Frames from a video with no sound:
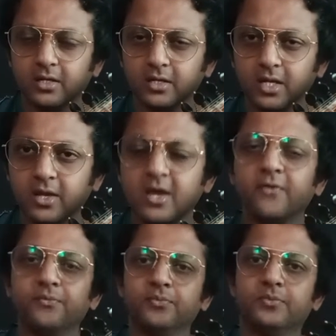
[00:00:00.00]
Yeah,
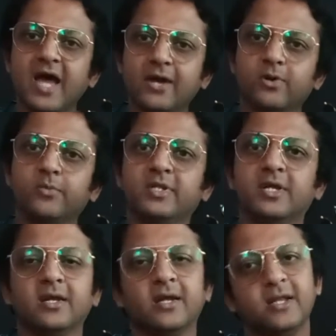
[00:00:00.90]
that will be
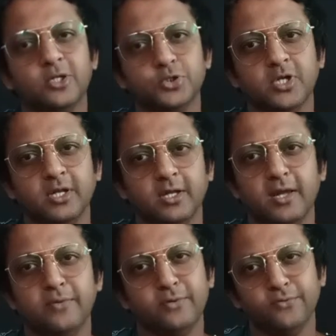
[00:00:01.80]
then a luxury.
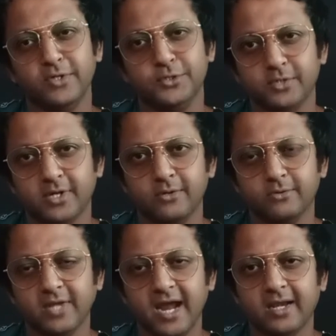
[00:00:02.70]
If you wish, you can do
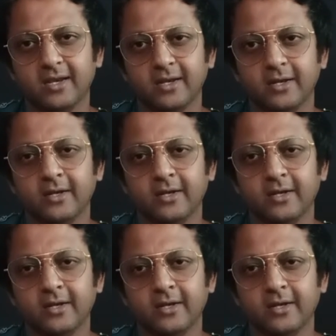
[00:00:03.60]
that.